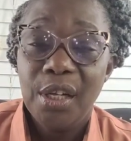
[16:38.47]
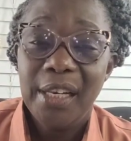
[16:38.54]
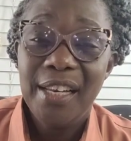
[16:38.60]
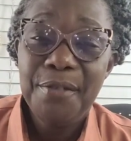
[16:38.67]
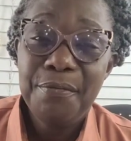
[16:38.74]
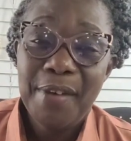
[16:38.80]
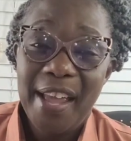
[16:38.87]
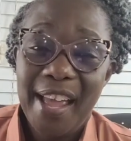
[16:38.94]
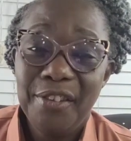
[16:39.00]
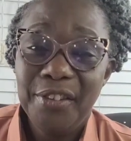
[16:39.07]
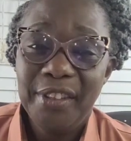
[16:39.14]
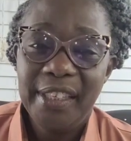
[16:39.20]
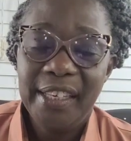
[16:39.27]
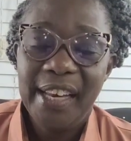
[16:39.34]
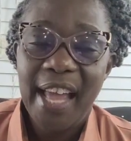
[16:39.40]
live a
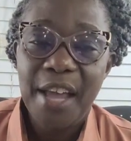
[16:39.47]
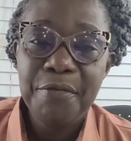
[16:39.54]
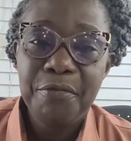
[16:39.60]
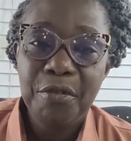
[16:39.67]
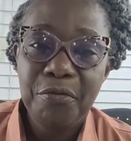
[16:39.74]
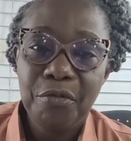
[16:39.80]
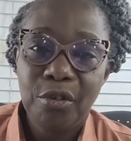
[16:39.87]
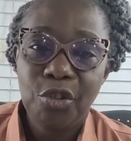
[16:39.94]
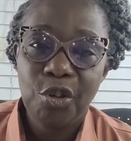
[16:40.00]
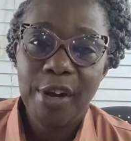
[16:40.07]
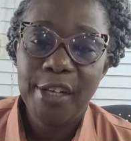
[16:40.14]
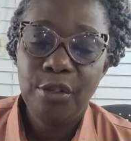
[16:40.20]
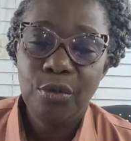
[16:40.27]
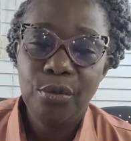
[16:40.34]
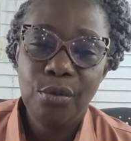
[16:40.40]
healthy life, if you're
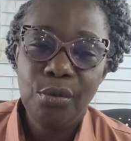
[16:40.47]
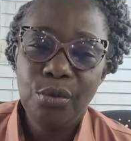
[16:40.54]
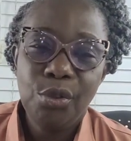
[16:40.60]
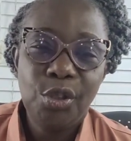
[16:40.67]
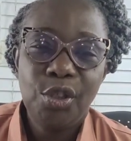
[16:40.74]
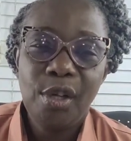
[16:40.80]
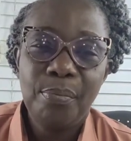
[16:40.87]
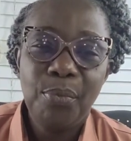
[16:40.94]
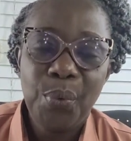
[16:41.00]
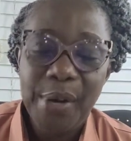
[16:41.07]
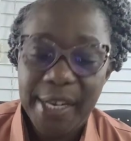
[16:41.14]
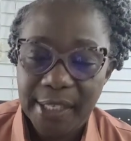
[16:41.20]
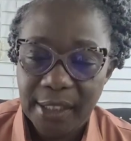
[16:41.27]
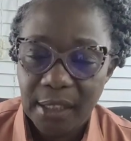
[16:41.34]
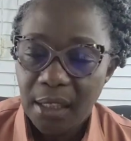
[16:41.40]
trying to lose some
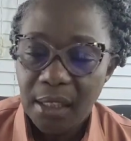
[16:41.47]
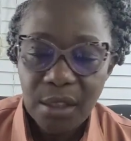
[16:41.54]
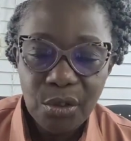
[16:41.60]
weight.